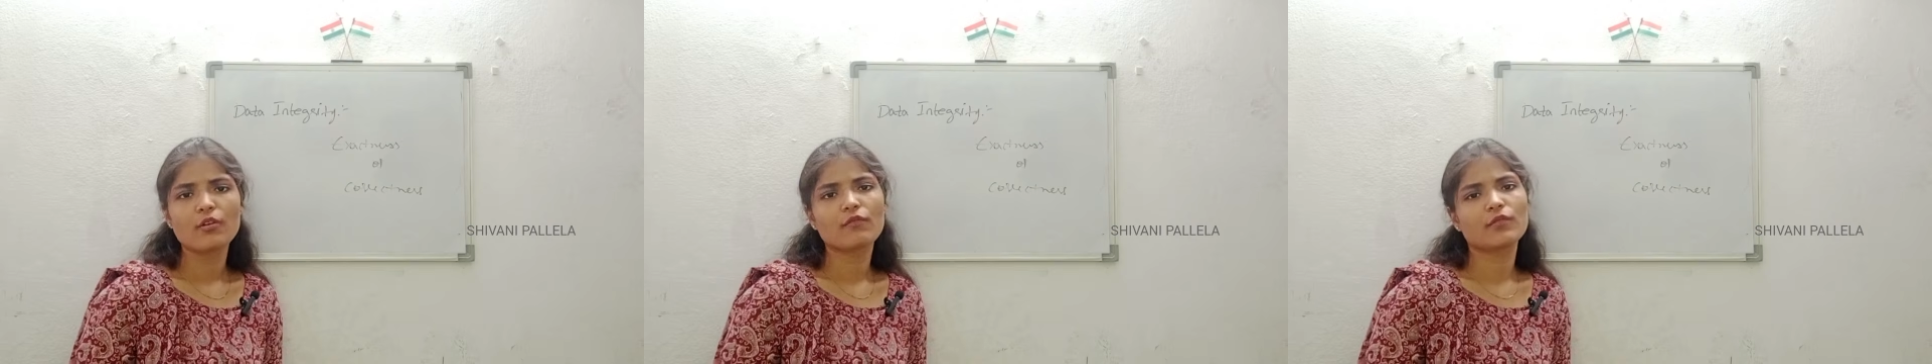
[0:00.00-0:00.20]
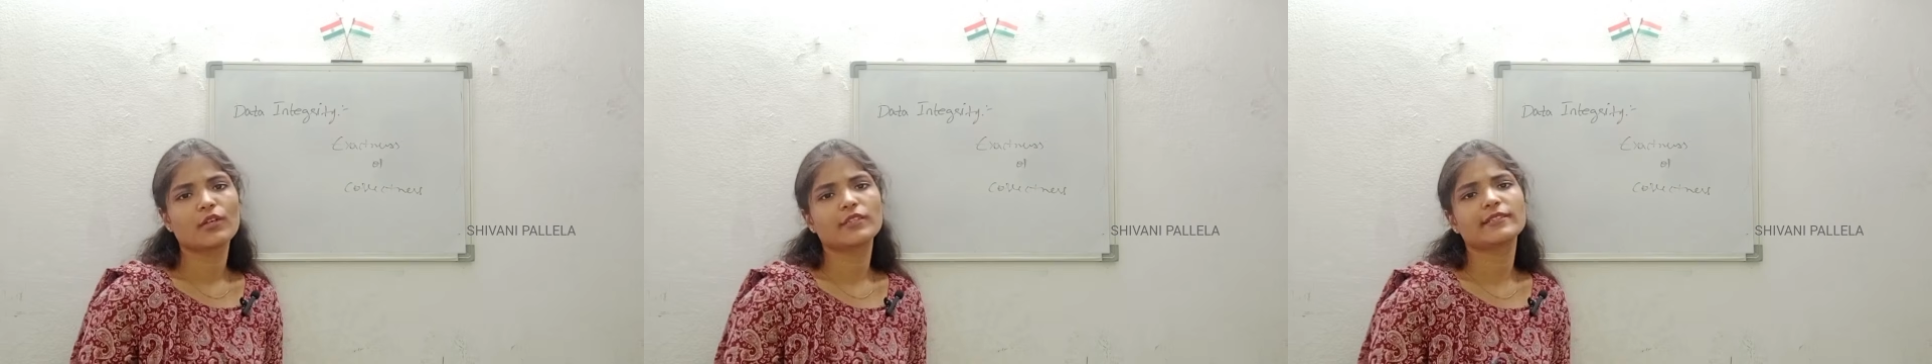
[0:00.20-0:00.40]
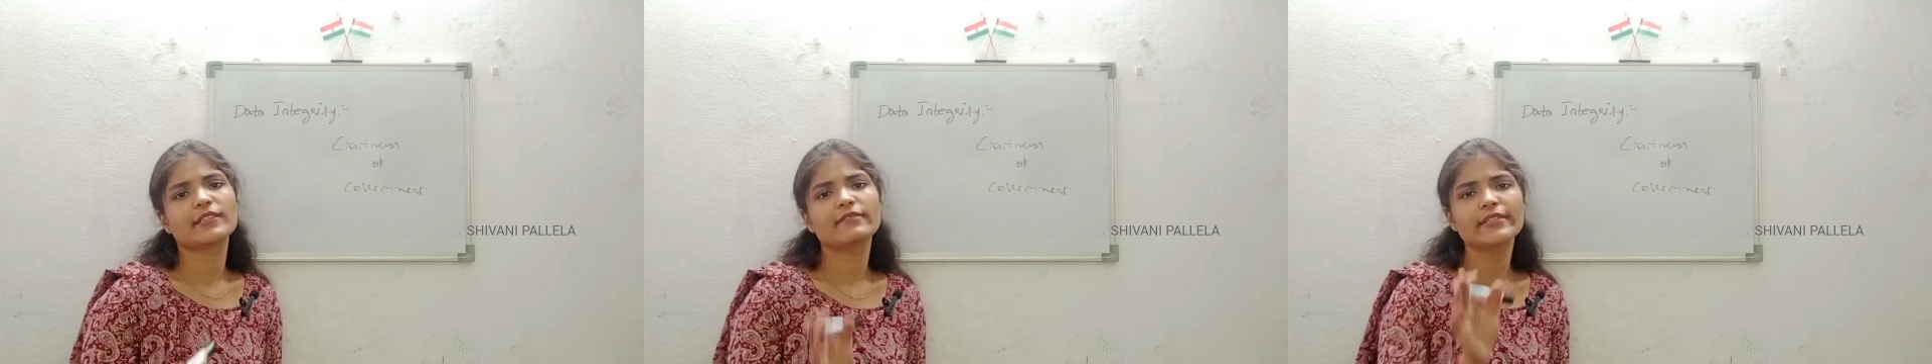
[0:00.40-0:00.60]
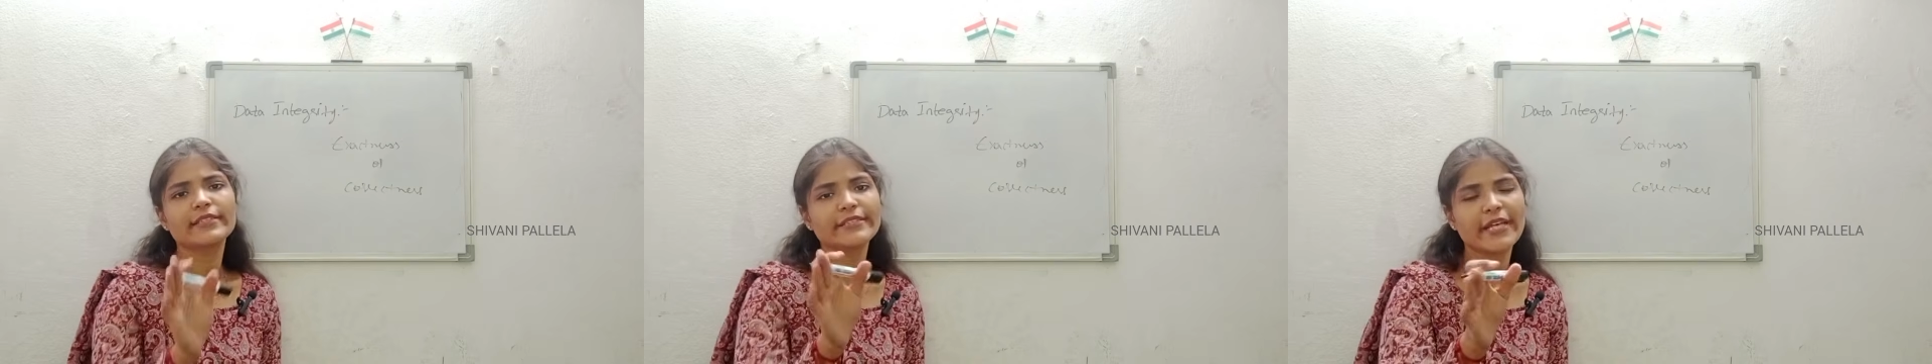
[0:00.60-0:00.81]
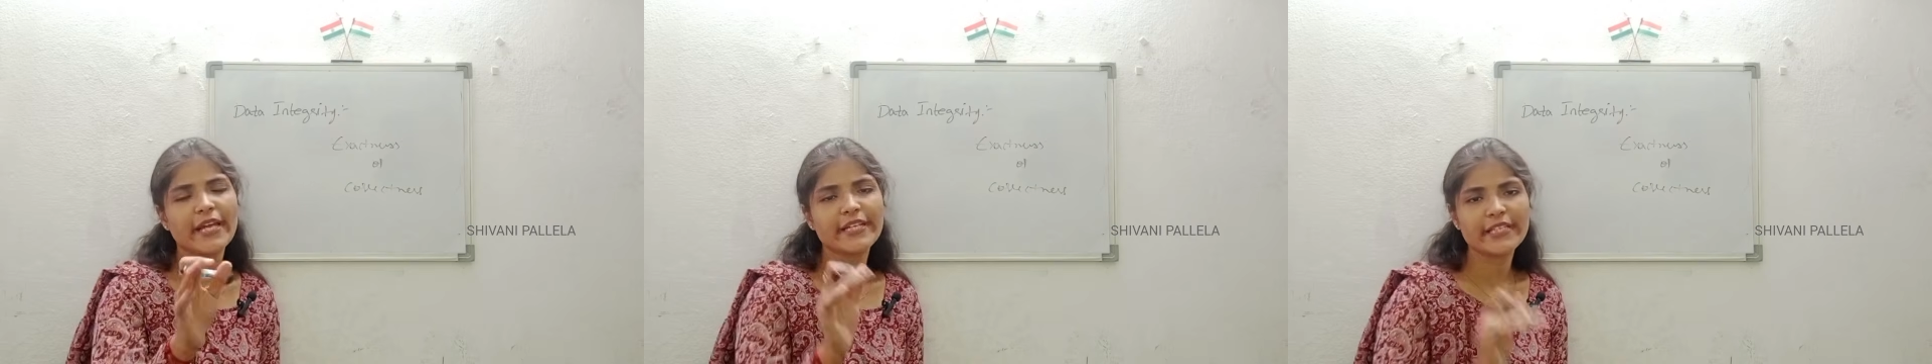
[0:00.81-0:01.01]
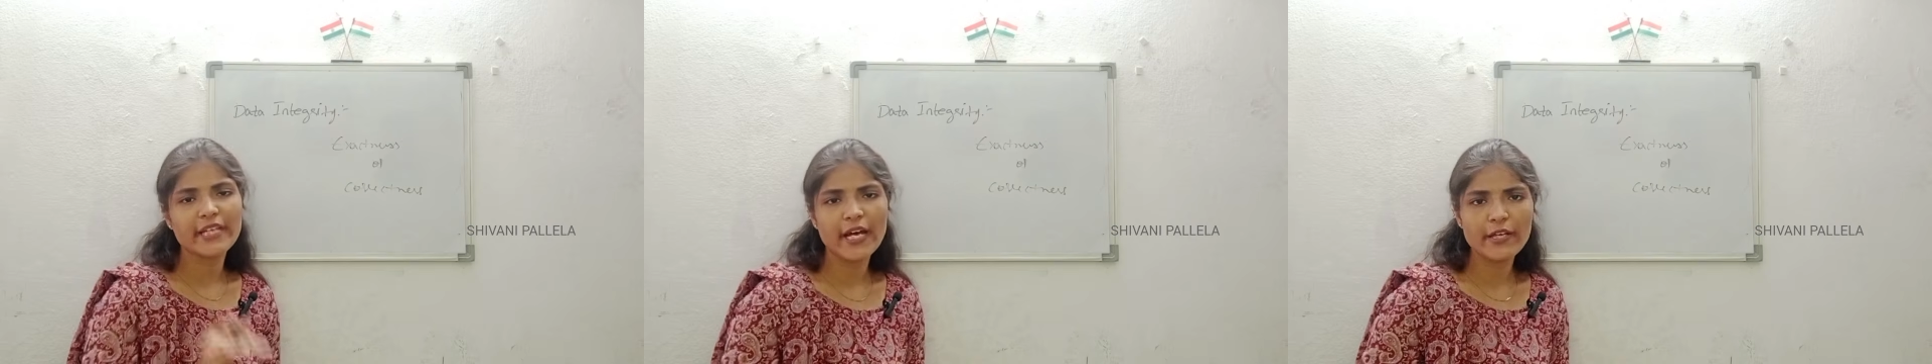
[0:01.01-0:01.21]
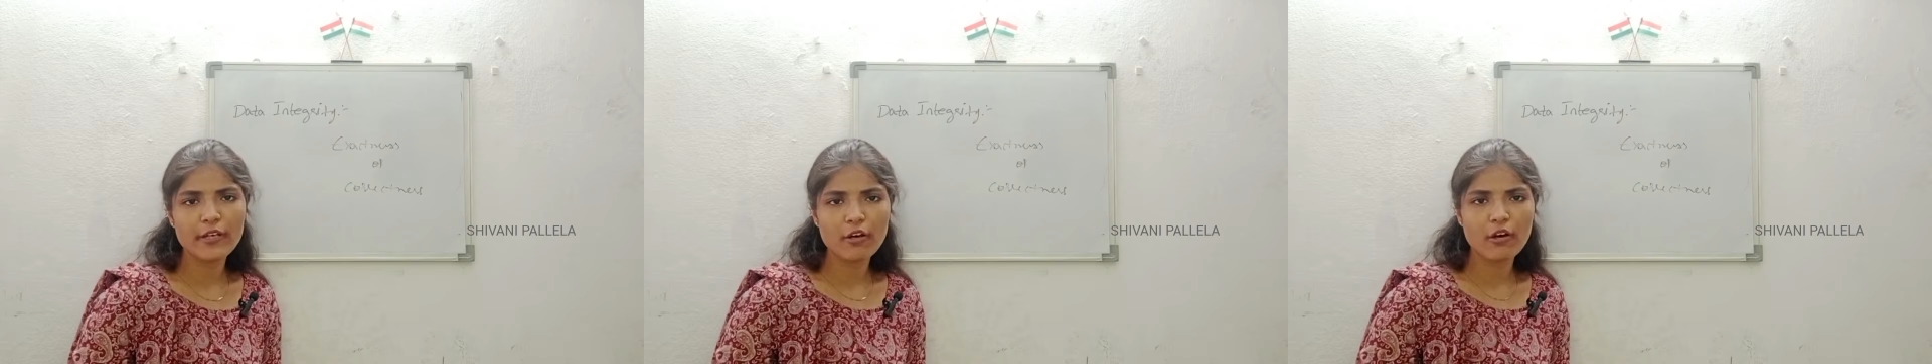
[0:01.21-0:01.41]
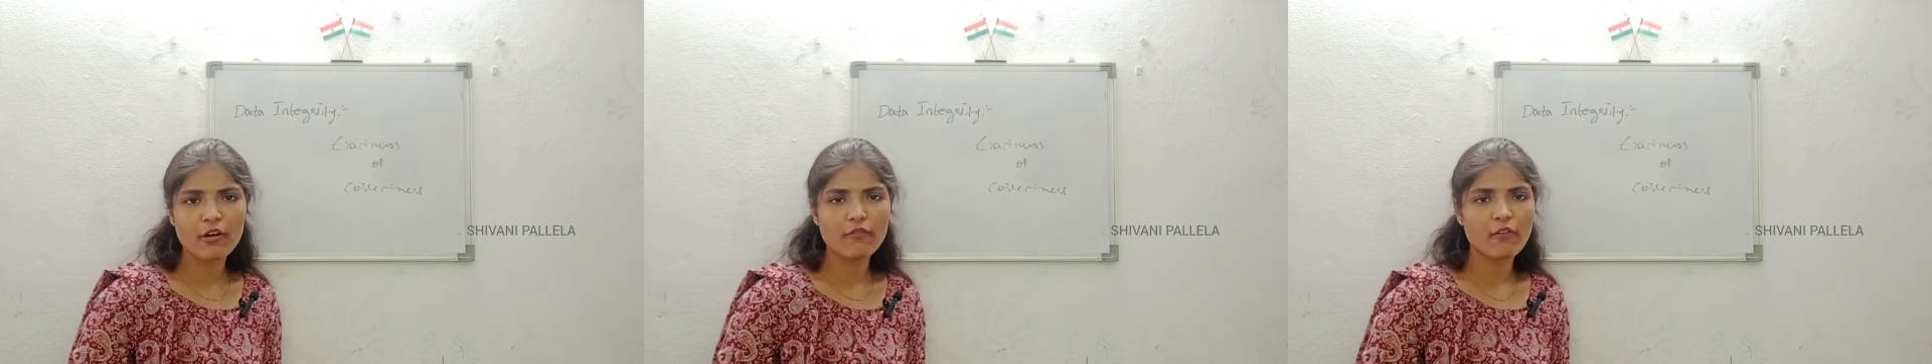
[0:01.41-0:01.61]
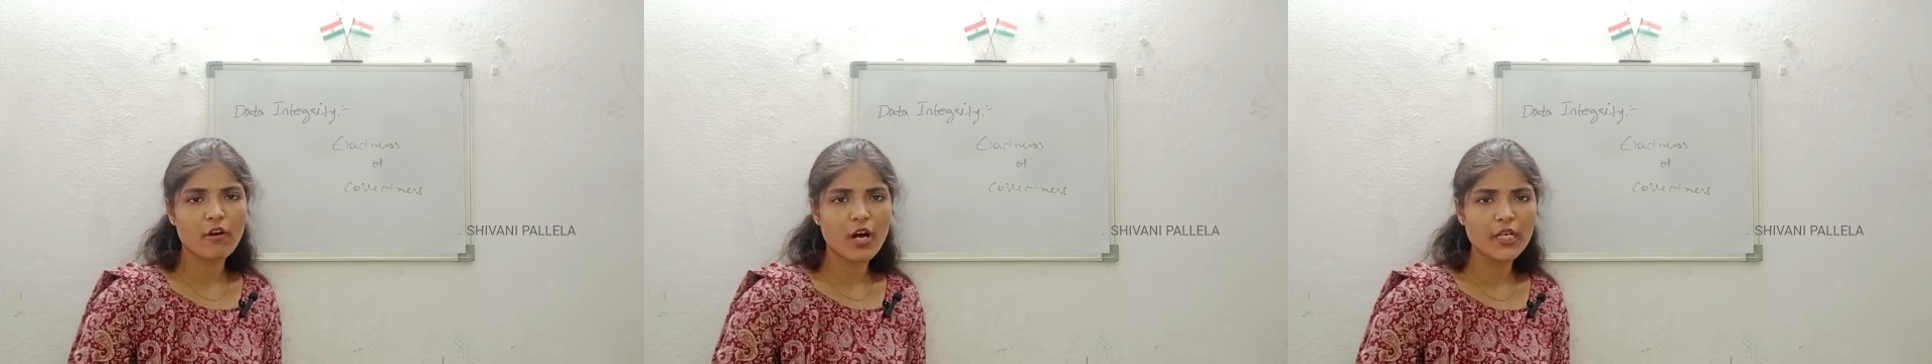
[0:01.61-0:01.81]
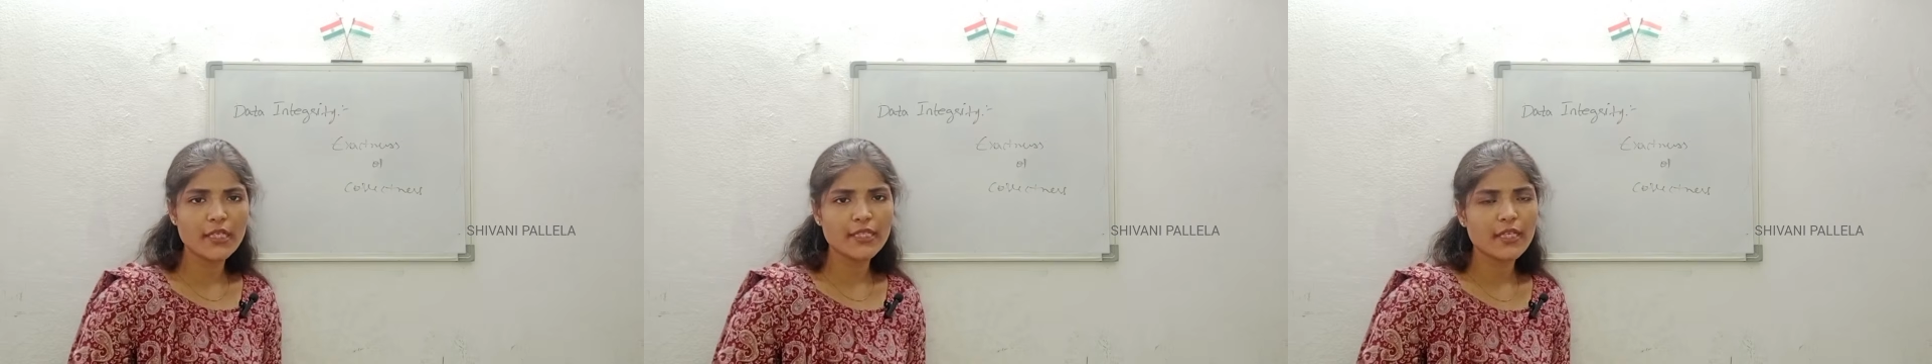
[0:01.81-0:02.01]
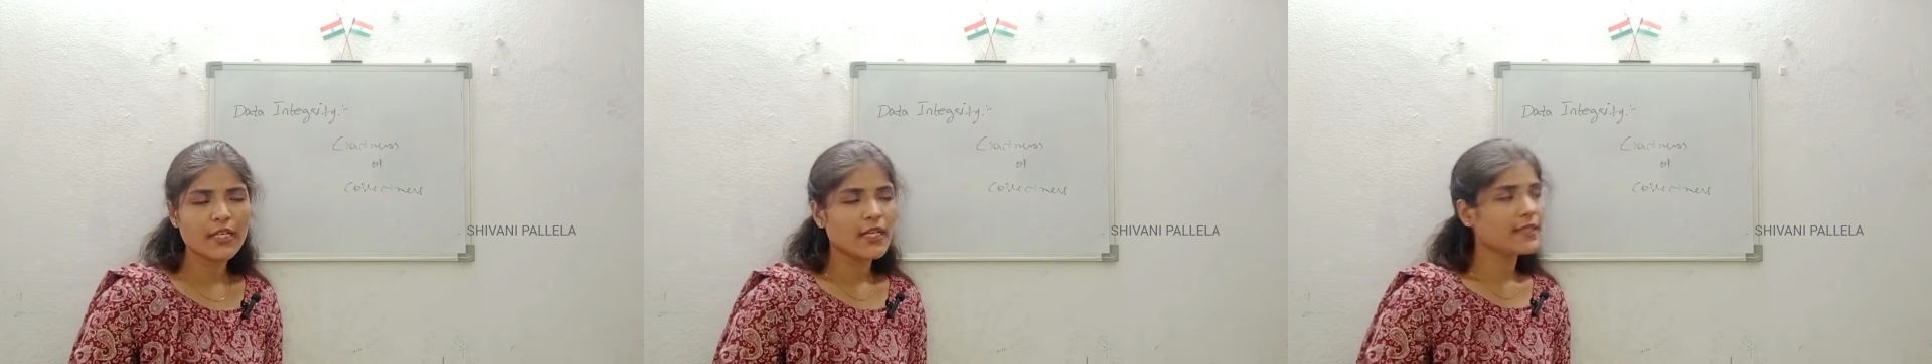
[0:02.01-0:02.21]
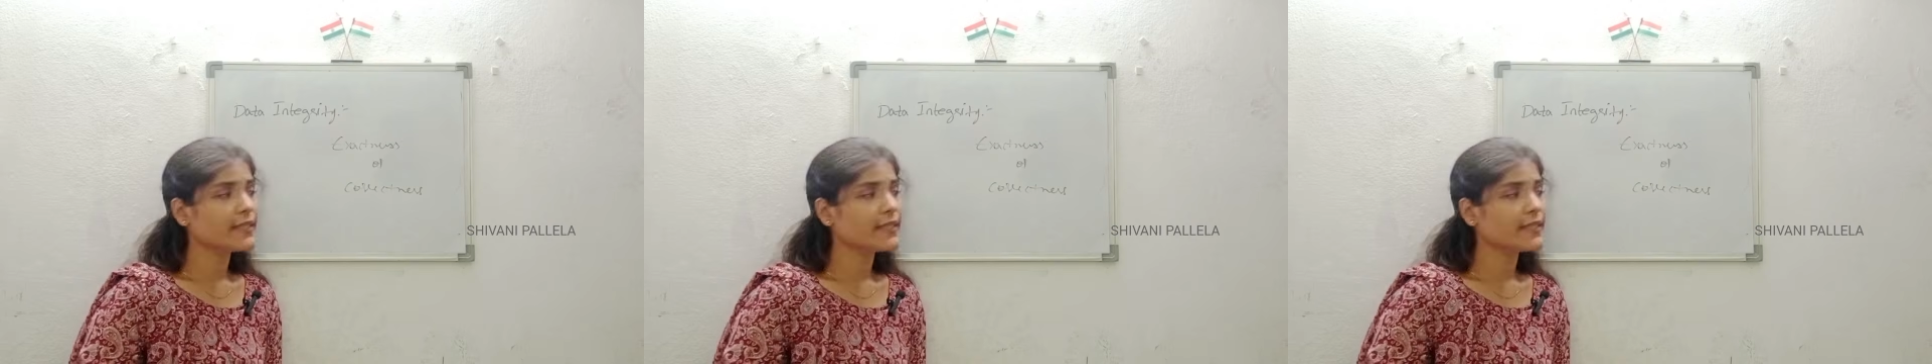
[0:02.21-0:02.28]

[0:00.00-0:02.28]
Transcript: Whatever data you want,